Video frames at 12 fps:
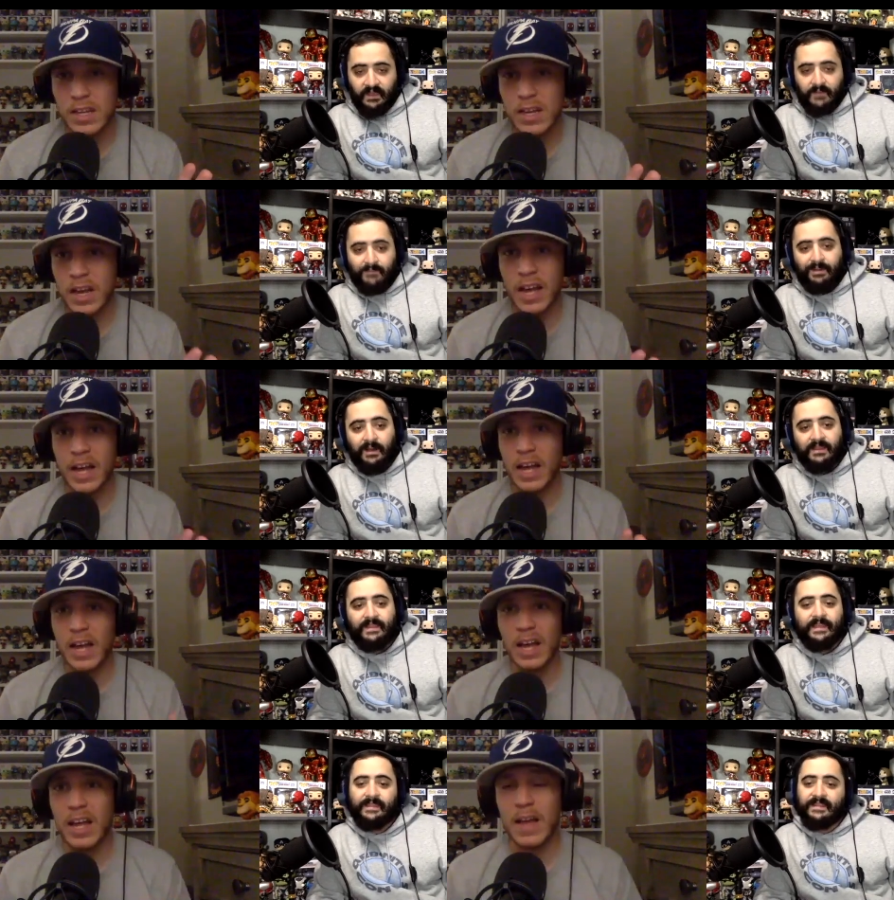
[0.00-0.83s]
Speaker 1: But
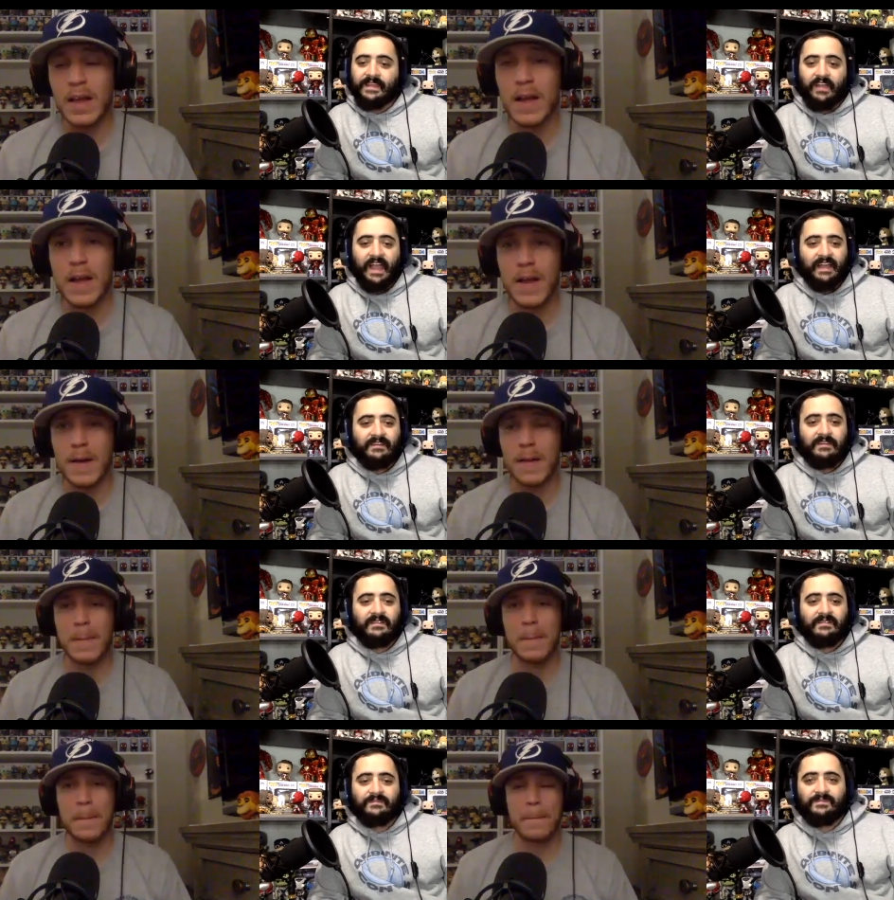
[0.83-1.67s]
the, there had
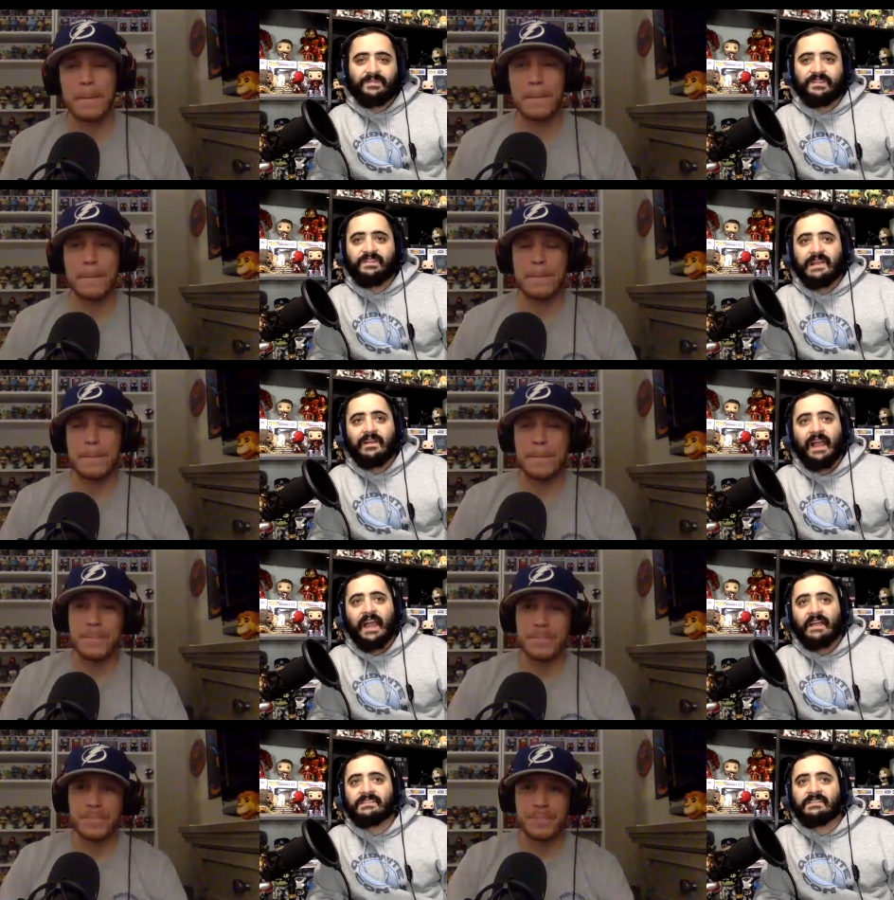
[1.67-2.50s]
to, there
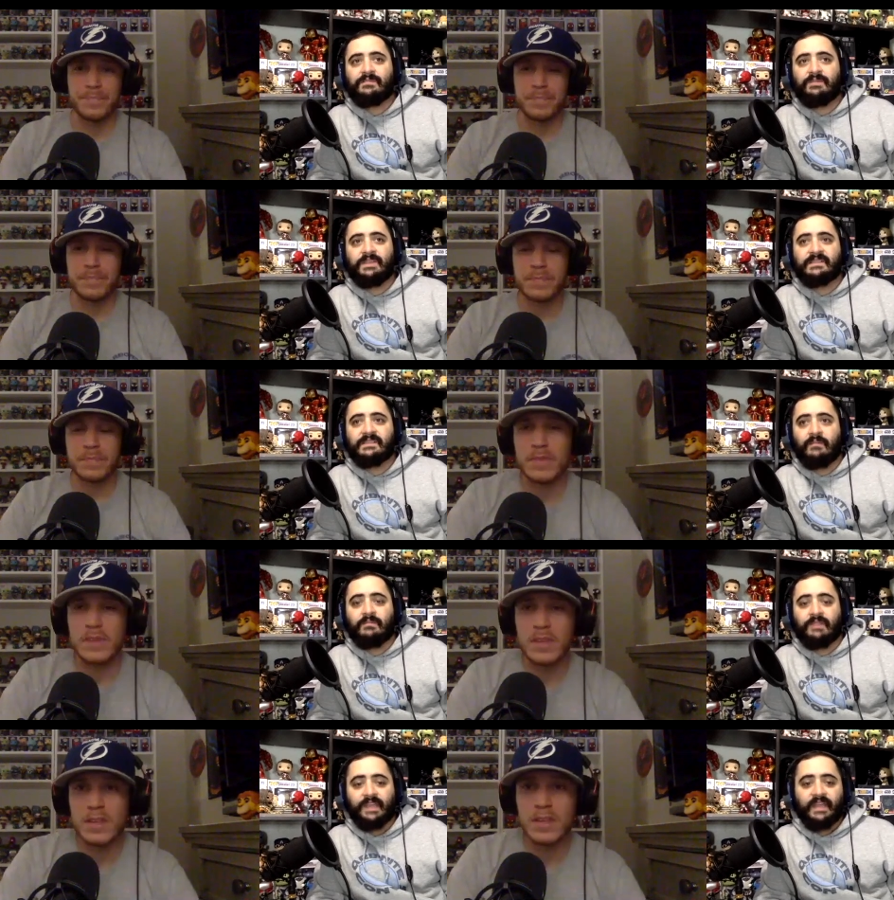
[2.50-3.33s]
has to be
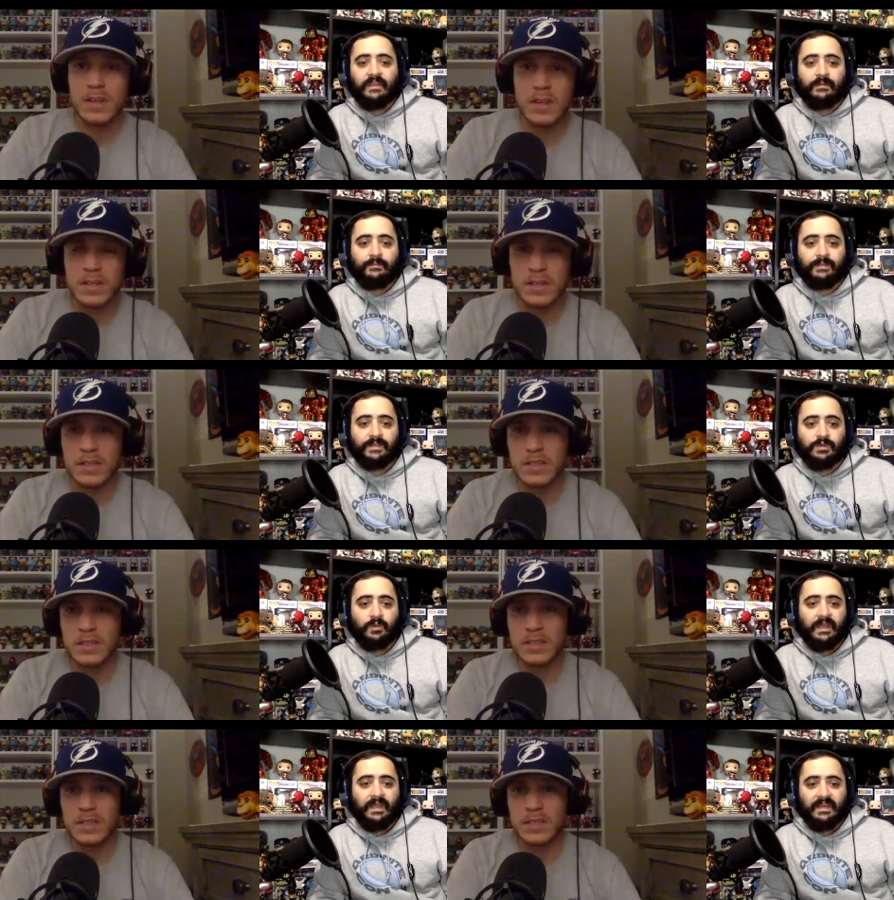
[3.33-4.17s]
some link
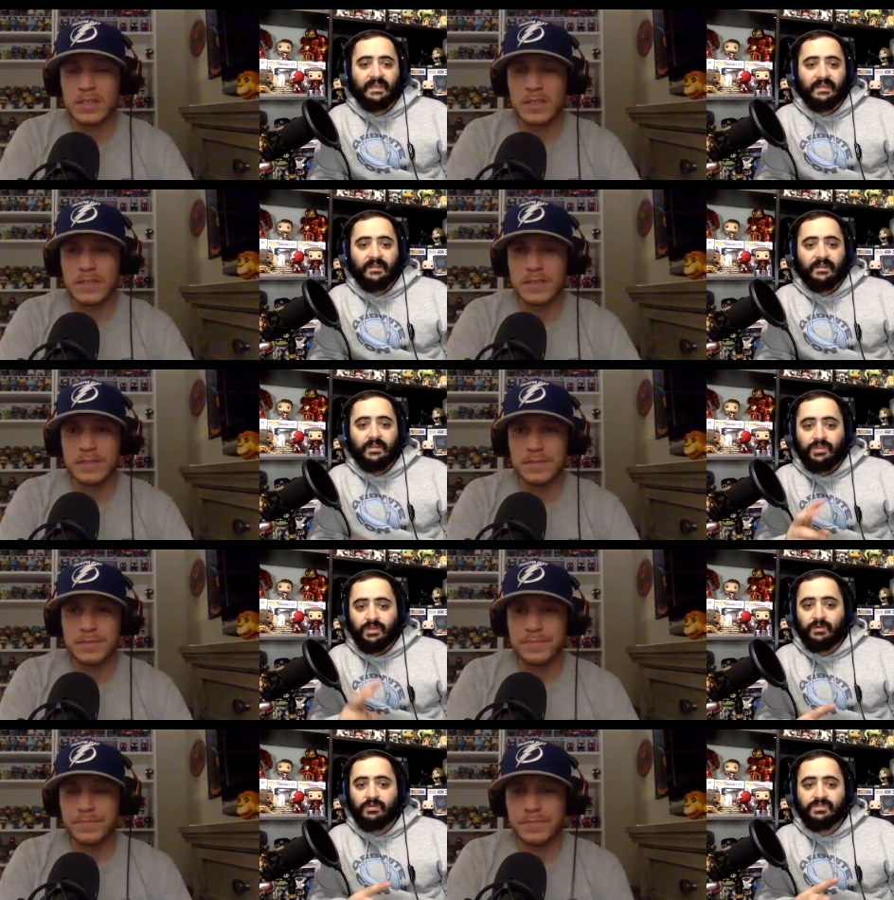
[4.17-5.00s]
between
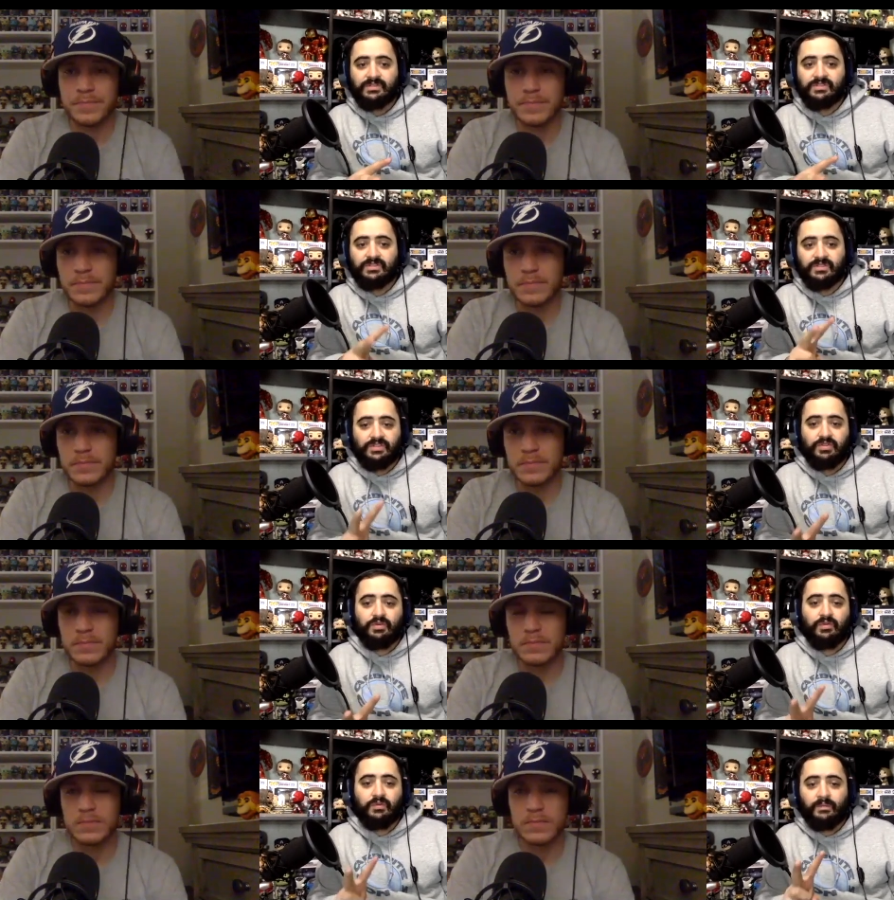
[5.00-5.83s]
those
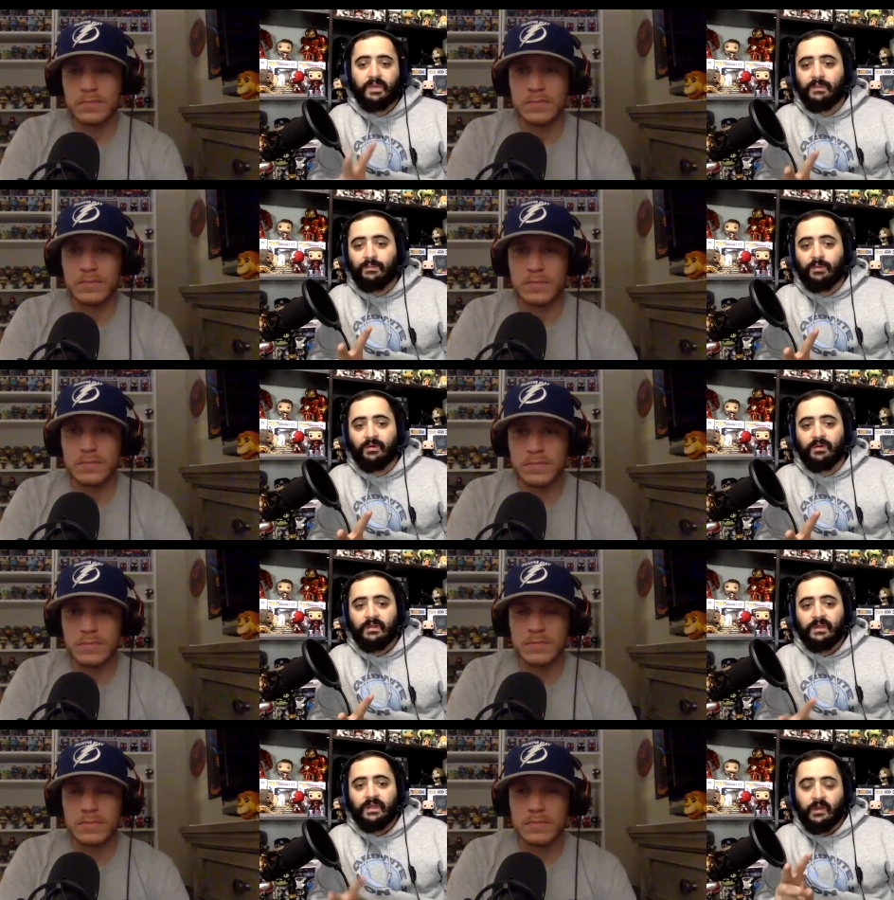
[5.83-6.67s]
two people
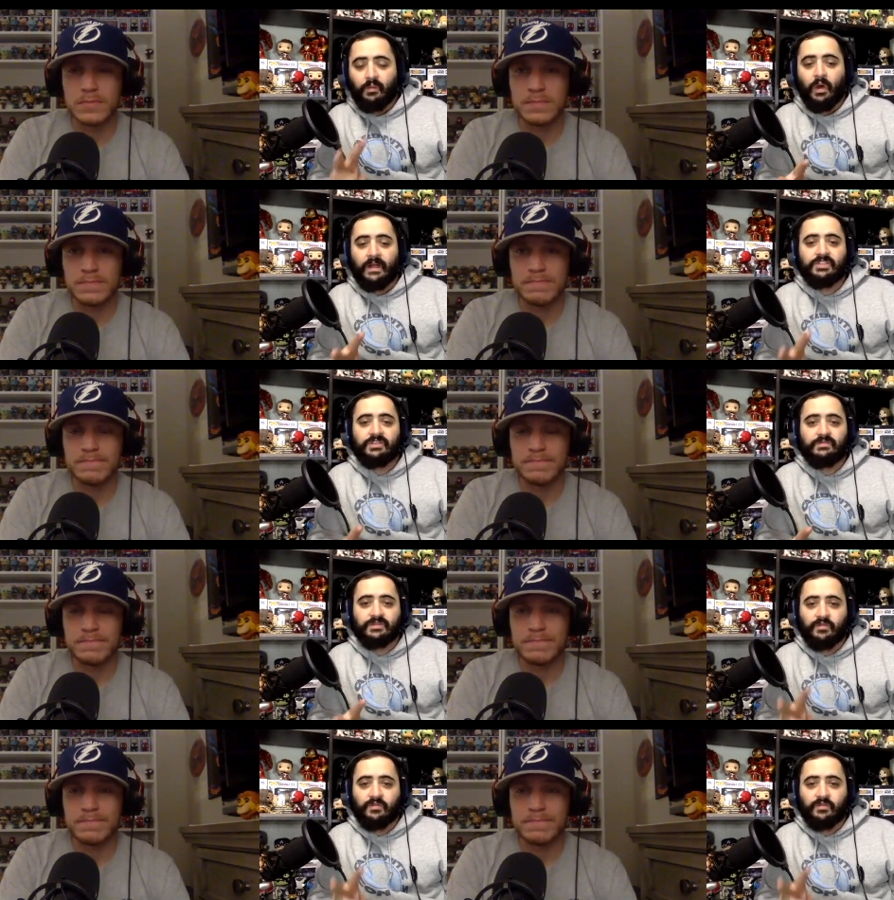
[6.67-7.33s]
and why she was